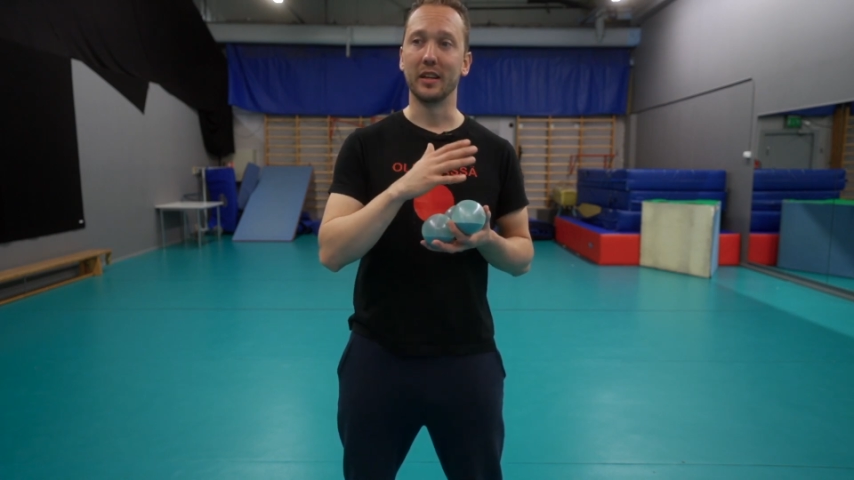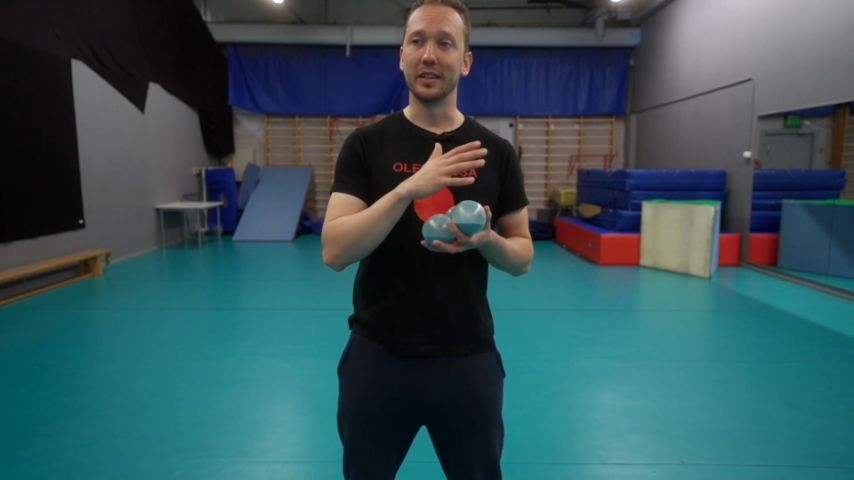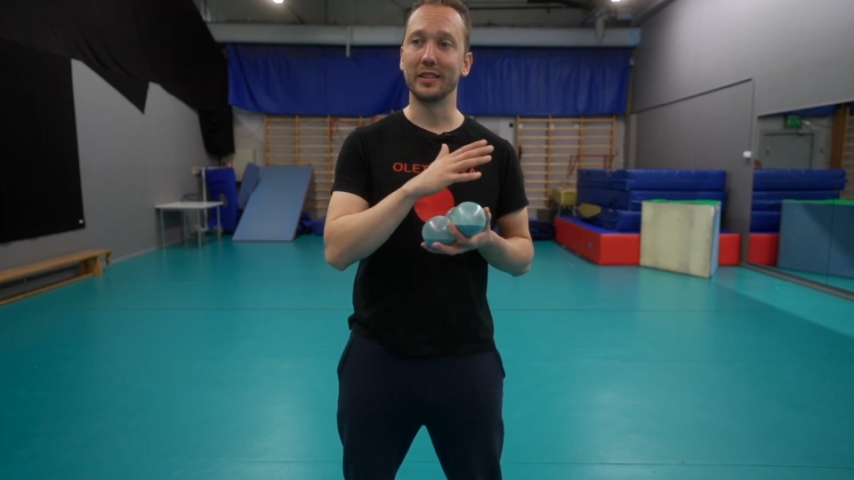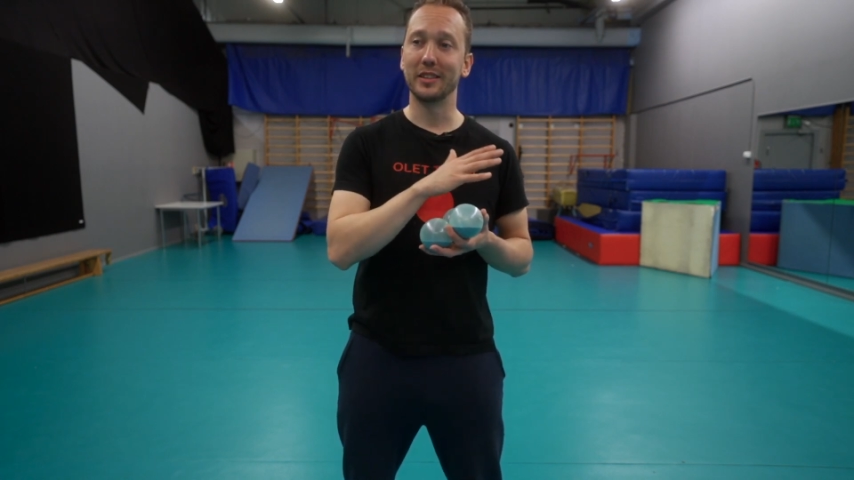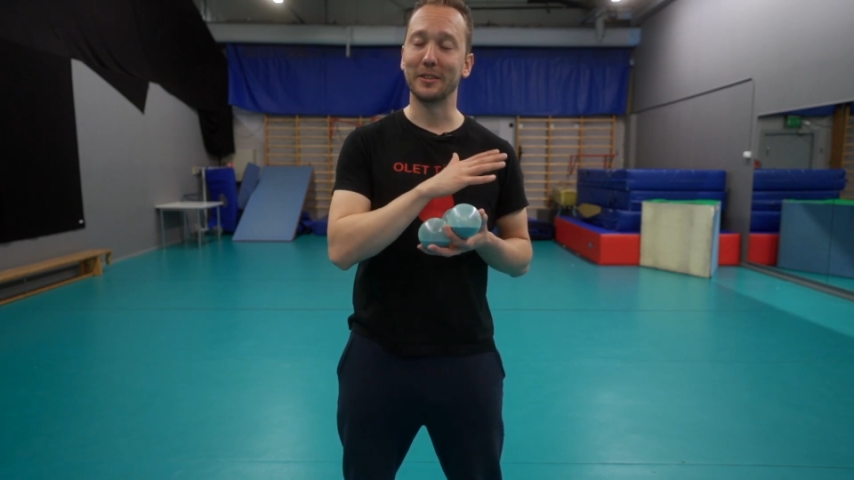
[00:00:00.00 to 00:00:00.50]

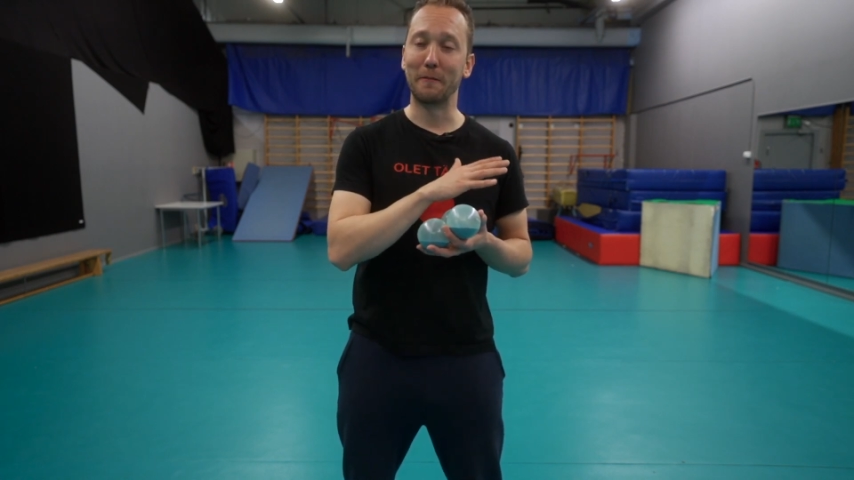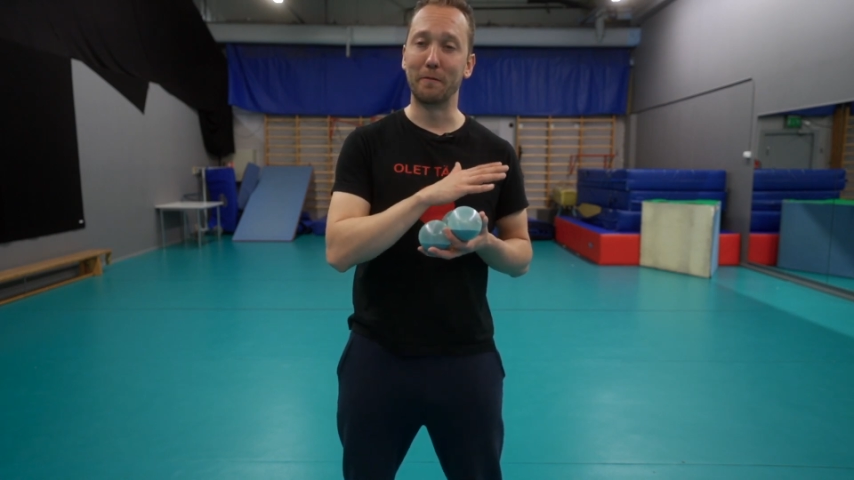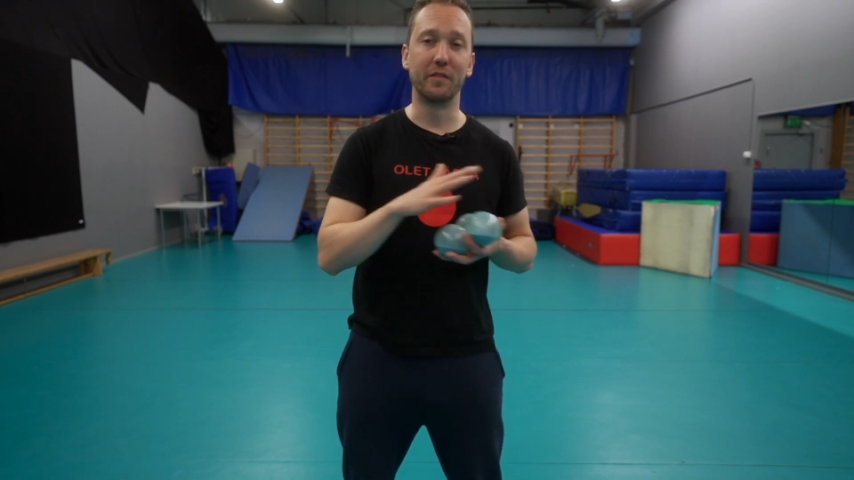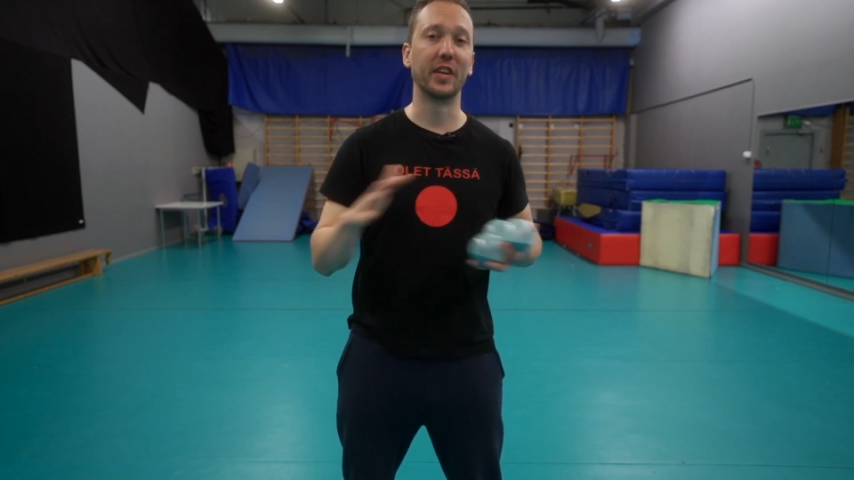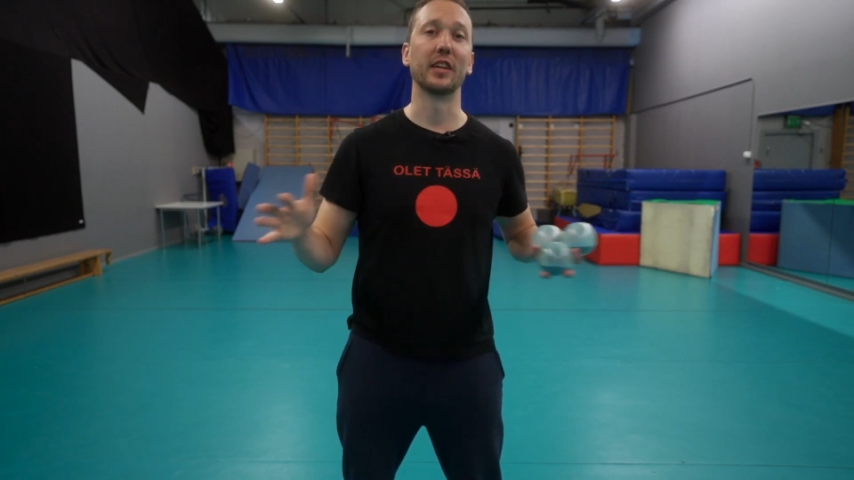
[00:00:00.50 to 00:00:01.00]
it's just
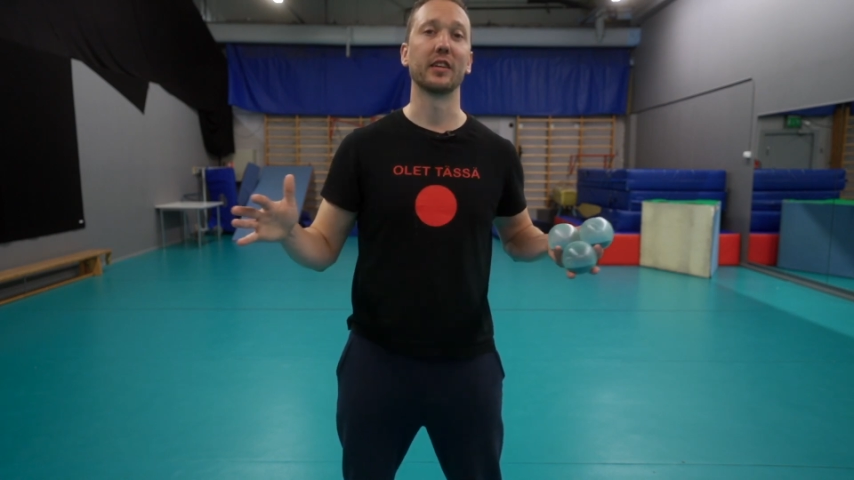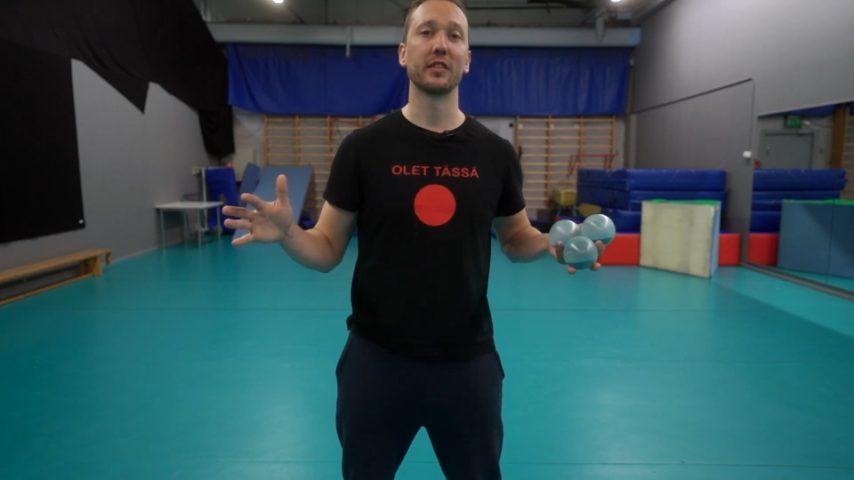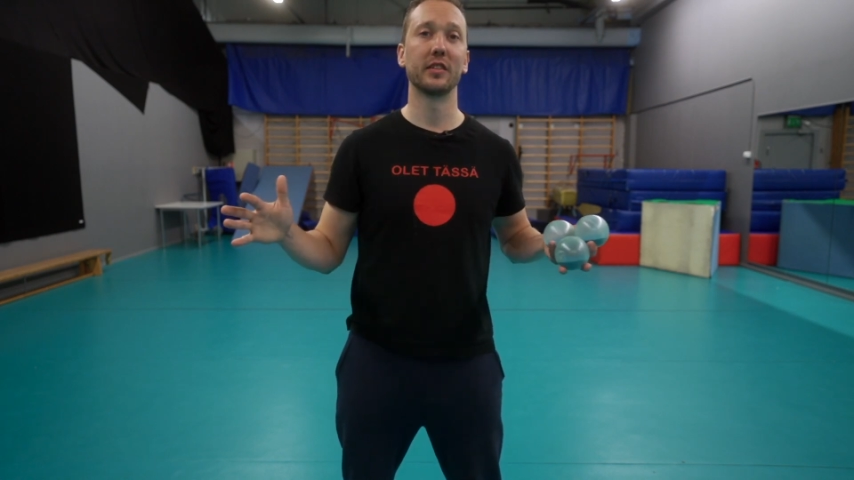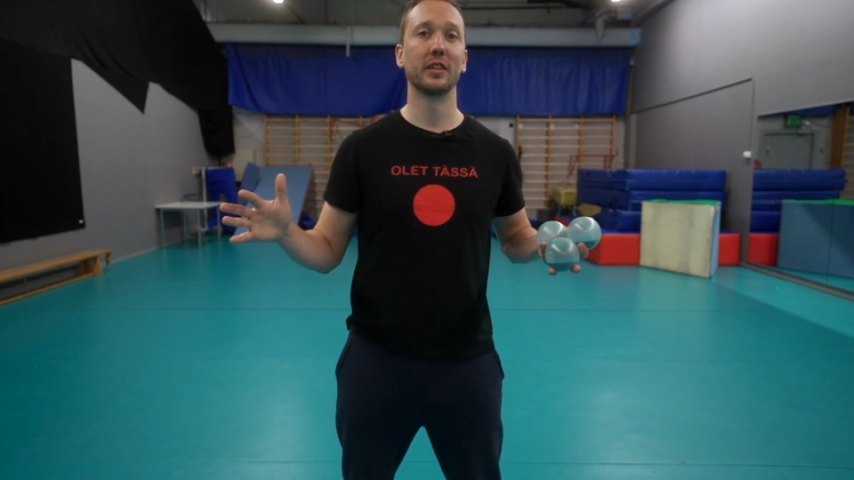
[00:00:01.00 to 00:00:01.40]
filled,